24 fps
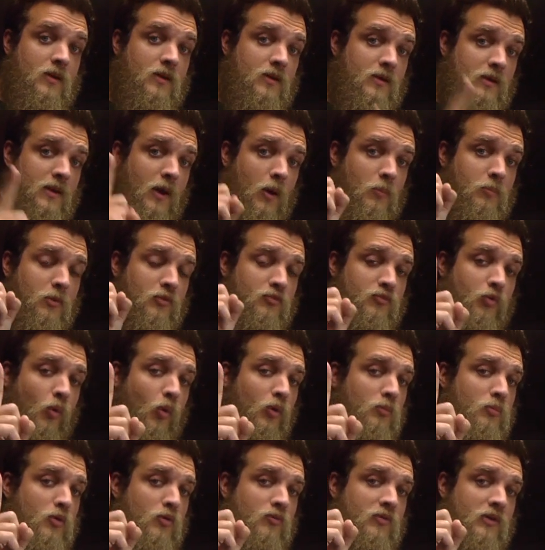Now
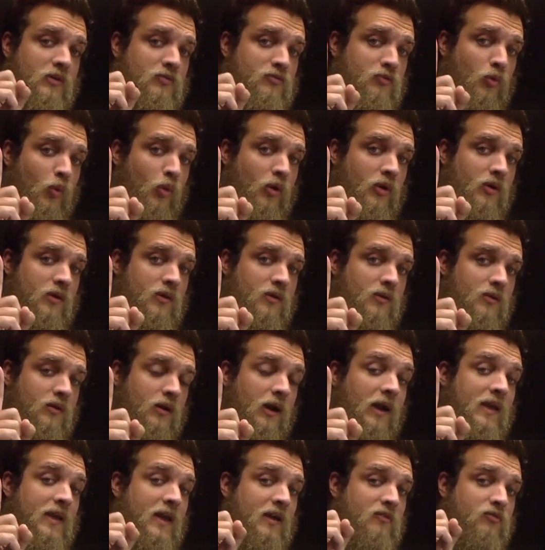before moving forward,
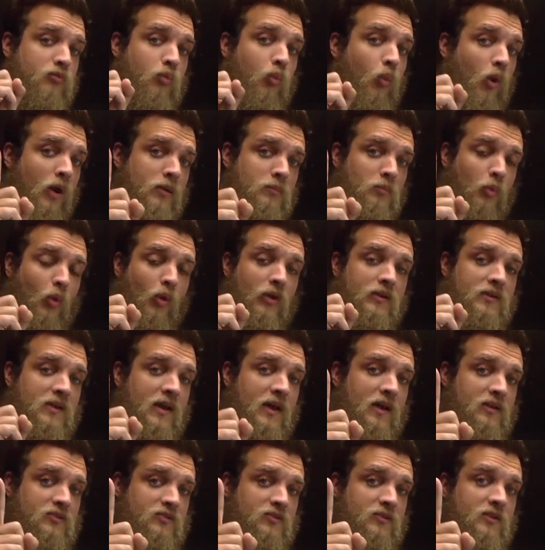I have one more
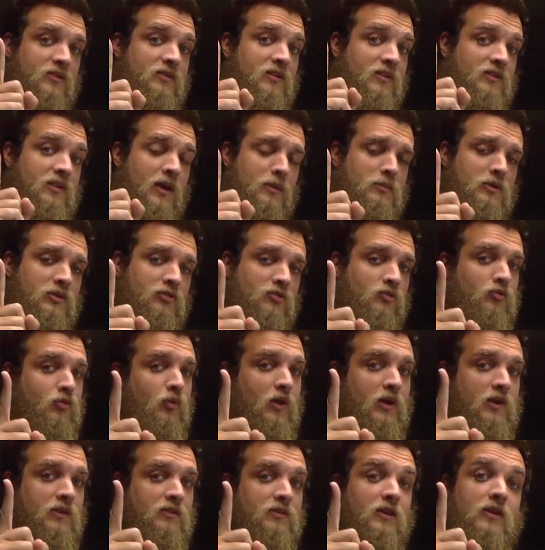test to
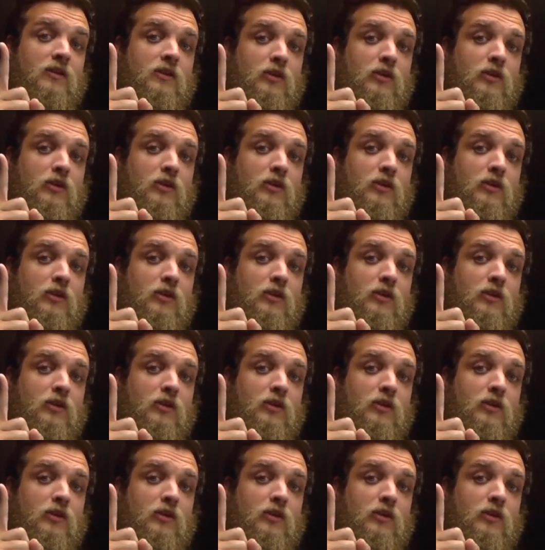demonstrate that